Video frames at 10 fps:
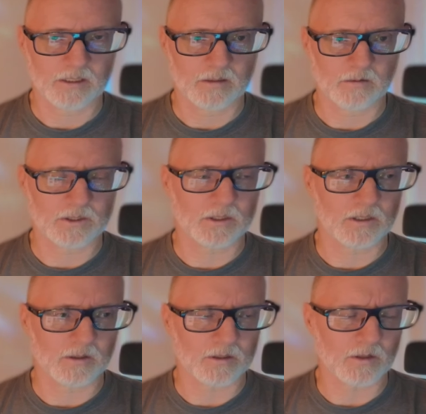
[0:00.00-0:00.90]
which
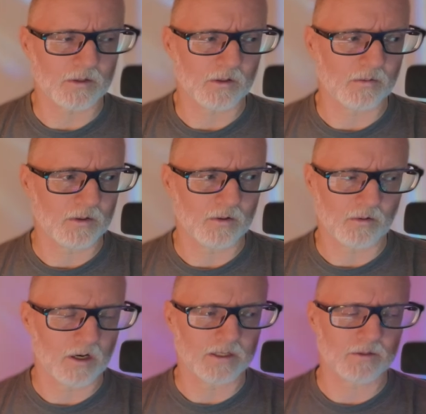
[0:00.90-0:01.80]
is also, if you do it
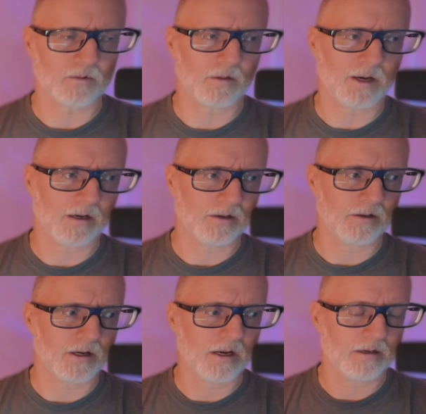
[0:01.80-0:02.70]
wrong, it's really bad on your
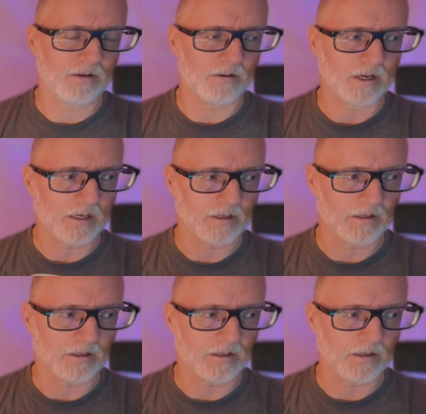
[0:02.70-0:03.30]
head and your neck.